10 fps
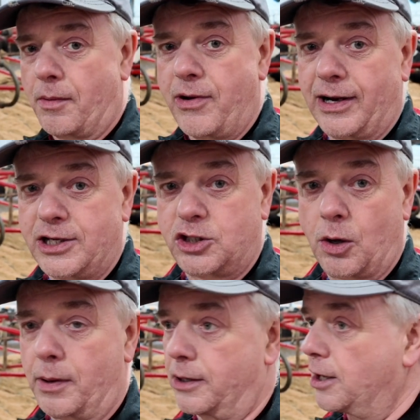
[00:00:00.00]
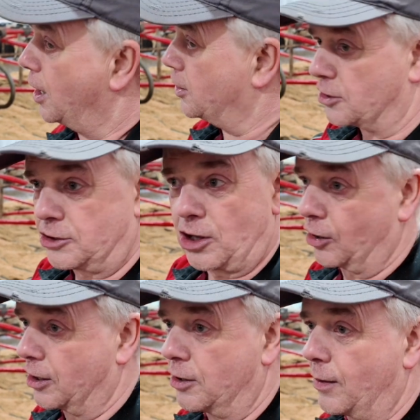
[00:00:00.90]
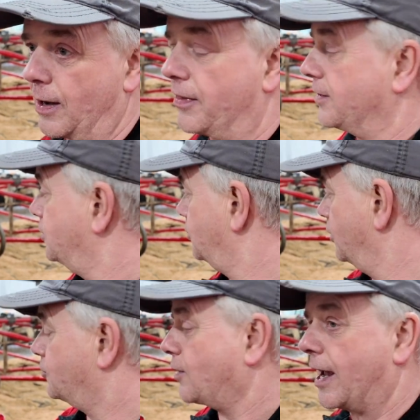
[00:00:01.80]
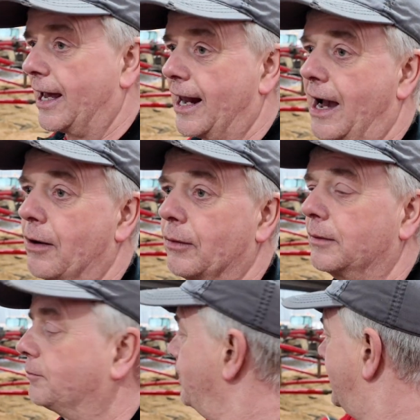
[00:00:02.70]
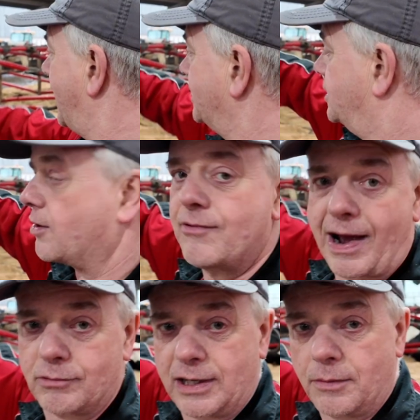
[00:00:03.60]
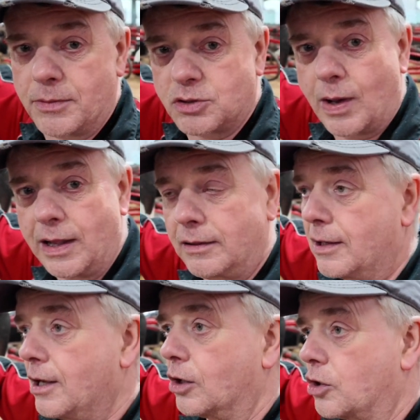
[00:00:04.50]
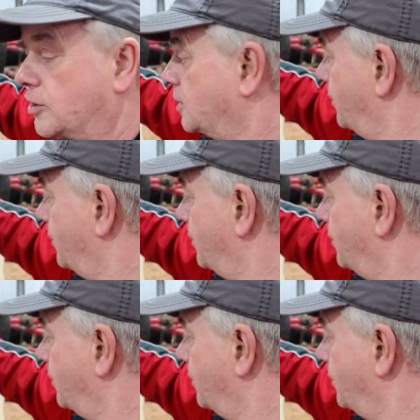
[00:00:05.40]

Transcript: to be really stubborn, and she's not going to do anything. She's going to try and get out, but they can turn round in them as well because she's